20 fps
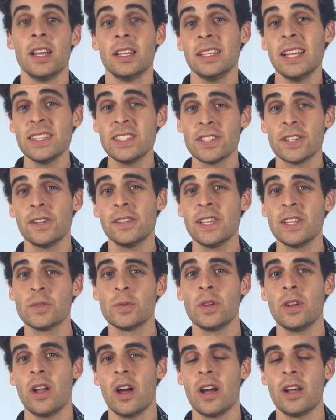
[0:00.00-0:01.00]
Let's turn this
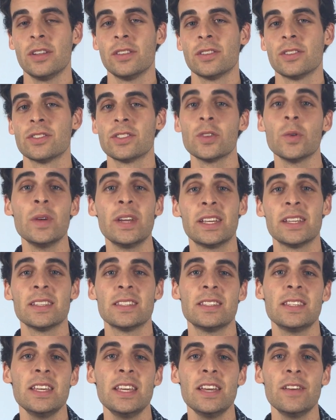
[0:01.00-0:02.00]
one on so we can
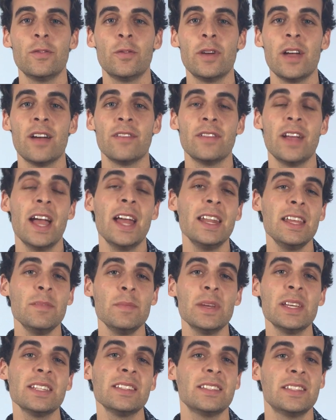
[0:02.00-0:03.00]
see if we have any
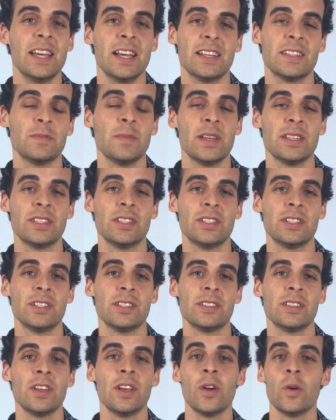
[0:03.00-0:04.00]
missed text
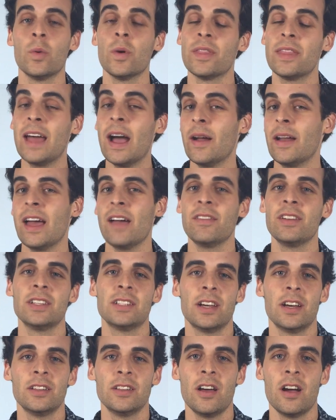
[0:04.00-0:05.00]
messages without having
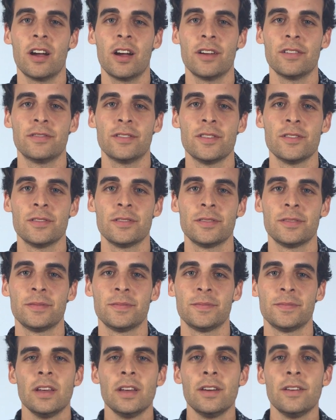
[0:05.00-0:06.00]
to unlock our
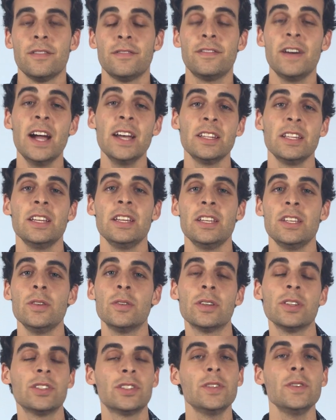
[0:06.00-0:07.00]
phone. Finally, you
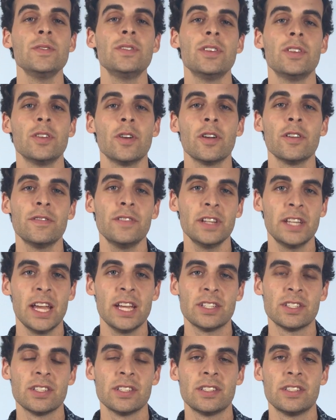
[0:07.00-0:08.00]
can choose your
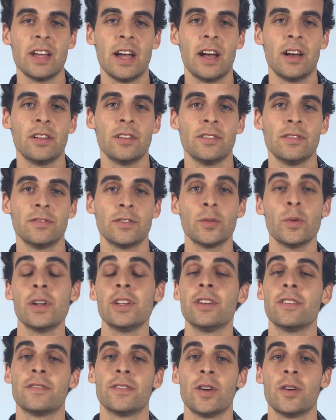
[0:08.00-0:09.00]
notification style for when
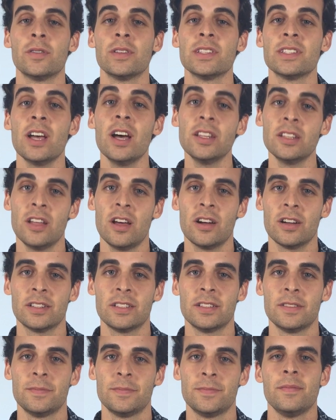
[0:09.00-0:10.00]
your phone is
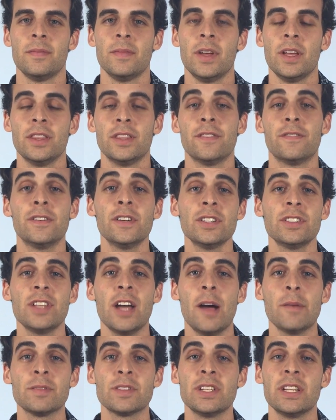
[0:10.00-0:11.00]
unlocked. The first
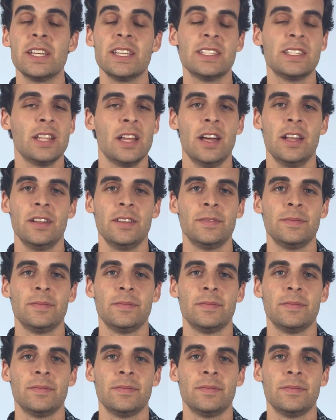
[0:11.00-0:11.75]
option is none,